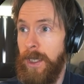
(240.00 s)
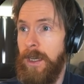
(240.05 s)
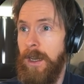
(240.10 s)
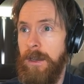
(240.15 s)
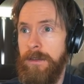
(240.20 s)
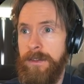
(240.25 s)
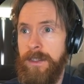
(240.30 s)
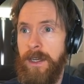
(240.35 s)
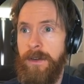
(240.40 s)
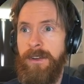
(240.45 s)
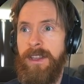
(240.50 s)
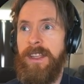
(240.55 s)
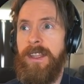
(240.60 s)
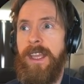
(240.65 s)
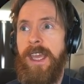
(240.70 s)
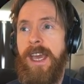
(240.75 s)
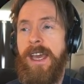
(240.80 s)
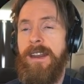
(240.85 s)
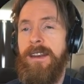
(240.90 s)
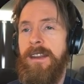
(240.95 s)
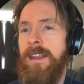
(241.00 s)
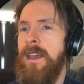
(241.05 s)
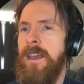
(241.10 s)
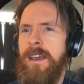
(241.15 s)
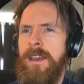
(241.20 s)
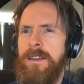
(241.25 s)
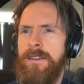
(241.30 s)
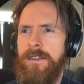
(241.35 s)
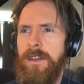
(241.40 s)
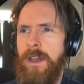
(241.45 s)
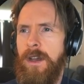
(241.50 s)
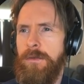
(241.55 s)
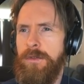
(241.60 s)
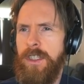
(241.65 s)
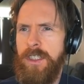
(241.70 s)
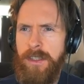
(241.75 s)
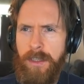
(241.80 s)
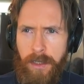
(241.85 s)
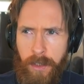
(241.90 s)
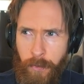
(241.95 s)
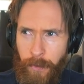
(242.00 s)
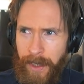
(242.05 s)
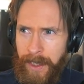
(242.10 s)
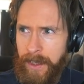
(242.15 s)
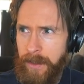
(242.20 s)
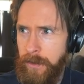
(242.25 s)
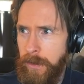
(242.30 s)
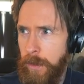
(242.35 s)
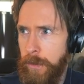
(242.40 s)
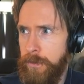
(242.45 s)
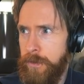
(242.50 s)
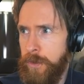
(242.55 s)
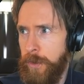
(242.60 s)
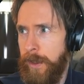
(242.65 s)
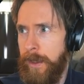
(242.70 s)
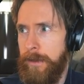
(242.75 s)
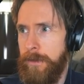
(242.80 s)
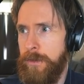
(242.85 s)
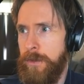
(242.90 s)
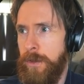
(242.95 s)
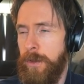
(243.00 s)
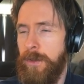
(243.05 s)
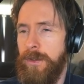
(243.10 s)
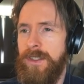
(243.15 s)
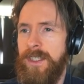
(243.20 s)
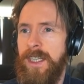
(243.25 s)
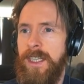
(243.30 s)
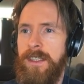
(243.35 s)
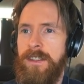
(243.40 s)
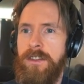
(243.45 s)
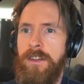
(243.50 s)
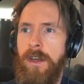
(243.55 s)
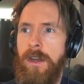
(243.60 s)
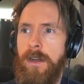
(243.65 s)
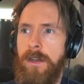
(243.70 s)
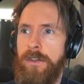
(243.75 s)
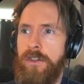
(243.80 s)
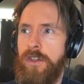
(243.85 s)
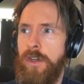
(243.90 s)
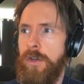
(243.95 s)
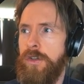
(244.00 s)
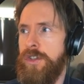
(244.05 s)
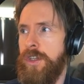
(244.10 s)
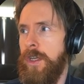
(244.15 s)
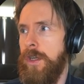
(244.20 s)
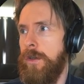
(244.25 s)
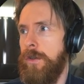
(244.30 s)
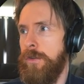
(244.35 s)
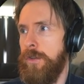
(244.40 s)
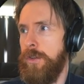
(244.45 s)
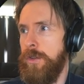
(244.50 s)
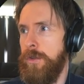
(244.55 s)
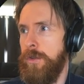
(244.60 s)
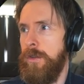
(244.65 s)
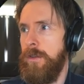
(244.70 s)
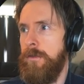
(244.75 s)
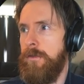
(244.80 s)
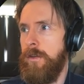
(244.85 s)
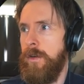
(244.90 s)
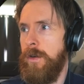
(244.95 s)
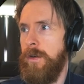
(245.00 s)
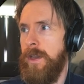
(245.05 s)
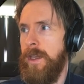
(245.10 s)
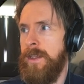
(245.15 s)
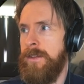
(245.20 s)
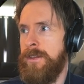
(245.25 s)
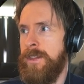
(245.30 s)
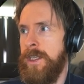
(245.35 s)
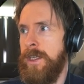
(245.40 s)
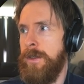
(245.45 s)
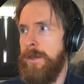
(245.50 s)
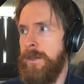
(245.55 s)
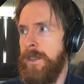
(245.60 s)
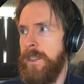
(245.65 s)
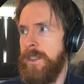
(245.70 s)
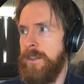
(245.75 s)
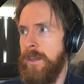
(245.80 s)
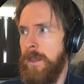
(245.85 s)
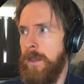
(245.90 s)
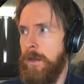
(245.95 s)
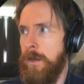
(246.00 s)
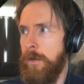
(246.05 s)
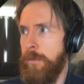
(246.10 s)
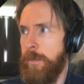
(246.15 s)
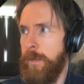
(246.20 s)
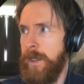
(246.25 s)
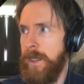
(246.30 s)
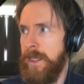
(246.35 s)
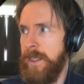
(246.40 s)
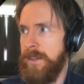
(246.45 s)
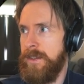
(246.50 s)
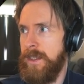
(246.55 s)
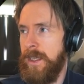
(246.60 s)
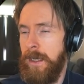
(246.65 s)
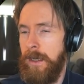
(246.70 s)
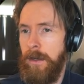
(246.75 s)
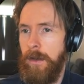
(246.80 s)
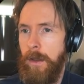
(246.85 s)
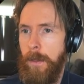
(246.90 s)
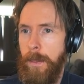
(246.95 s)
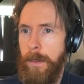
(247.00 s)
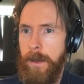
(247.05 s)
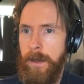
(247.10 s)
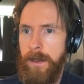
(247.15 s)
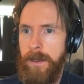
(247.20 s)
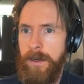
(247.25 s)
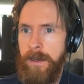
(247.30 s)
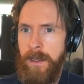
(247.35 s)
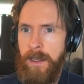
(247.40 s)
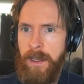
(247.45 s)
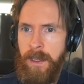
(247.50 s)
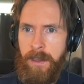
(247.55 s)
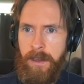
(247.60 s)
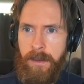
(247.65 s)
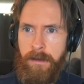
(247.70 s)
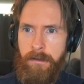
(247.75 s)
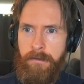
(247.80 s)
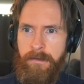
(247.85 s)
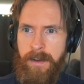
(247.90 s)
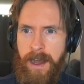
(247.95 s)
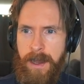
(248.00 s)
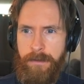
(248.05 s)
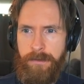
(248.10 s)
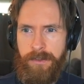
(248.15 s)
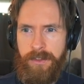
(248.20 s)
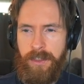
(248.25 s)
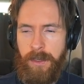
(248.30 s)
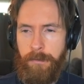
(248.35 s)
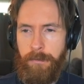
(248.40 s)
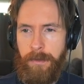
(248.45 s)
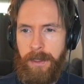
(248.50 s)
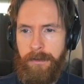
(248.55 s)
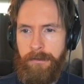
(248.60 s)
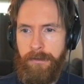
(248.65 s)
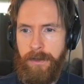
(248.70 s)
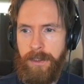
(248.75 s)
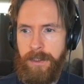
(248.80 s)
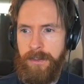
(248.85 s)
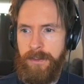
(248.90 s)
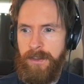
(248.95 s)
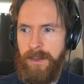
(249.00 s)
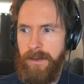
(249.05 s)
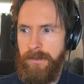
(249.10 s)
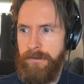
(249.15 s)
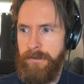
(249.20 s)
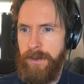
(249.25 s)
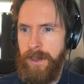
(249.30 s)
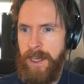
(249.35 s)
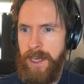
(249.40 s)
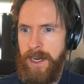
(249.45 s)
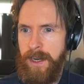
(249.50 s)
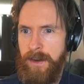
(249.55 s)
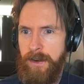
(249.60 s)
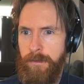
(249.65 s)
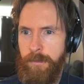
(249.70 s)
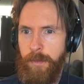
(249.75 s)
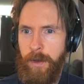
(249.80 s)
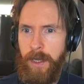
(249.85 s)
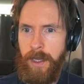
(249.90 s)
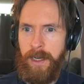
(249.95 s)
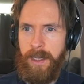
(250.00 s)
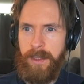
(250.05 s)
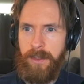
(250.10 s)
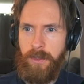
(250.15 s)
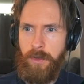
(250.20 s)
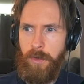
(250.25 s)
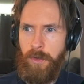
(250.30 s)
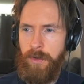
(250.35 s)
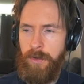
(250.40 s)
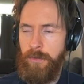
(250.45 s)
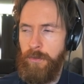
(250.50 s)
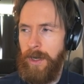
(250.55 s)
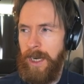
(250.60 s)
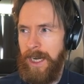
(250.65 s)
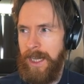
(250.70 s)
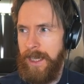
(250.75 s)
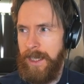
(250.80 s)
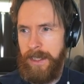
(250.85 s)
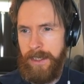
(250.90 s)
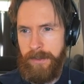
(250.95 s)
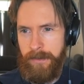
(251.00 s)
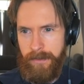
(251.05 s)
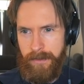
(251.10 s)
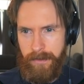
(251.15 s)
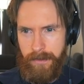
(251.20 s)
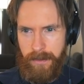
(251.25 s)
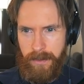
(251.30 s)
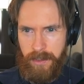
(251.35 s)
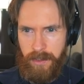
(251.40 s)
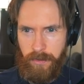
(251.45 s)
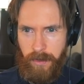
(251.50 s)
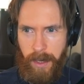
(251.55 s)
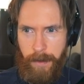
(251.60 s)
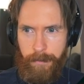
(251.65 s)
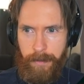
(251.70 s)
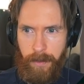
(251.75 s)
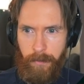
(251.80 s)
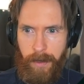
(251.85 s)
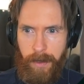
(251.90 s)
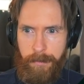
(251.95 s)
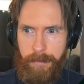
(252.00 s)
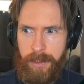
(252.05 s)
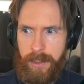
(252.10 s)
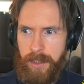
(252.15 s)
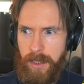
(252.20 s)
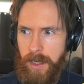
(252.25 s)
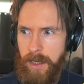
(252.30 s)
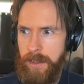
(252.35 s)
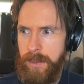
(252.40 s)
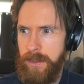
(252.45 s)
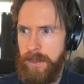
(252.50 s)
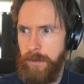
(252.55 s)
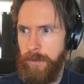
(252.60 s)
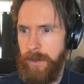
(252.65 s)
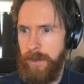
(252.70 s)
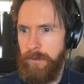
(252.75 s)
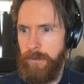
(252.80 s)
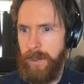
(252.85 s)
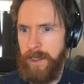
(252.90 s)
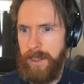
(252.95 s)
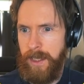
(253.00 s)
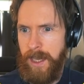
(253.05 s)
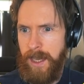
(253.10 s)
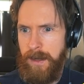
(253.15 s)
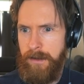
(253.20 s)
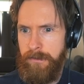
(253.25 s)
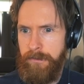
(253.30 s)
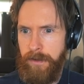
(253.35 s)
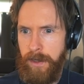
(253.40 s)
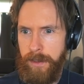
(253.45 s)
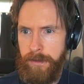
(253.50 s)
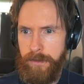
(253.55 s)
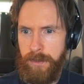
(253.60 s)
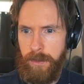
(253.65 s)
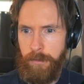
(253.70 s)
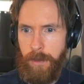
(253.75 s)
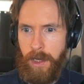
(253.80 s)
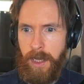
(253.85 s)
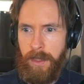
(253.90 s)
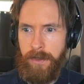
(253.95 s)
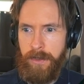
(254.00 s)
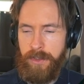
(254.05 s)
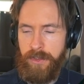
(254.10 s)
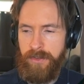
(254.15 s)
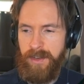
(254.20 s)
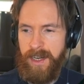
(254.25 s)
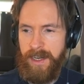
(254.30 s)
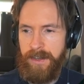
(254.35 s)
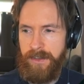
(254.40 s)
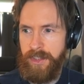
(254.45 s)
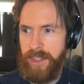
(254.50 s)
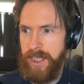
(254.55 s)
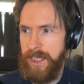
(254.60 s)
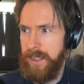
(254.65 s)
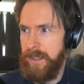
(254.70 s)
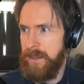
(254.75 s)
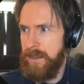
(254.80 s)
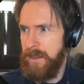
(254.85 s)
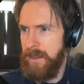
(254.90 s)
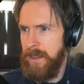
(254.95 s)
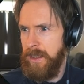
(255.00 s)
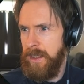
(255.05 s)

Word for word: got there in the end. So just a quick go through here. So you can see it started searching on Google for interior design companies in London. Found some different stuff here, but it couldn't really scrape the website. So it went ahead, found some other strategies.